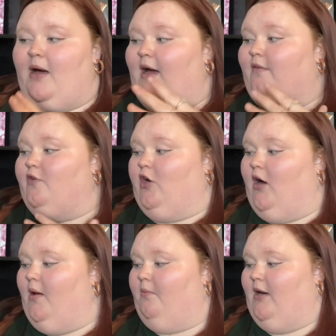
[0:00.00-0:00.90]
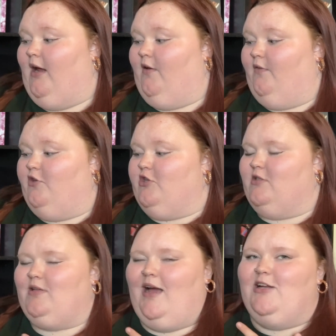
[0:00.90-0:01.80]
I have not, but I
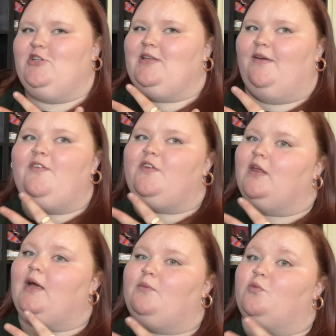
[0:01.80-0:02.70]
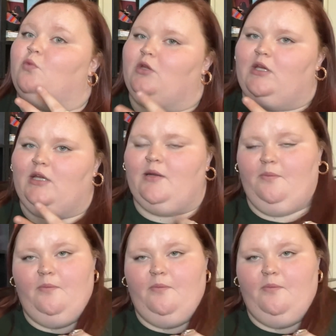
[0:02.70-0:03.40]
just have a feeling I'm really gonna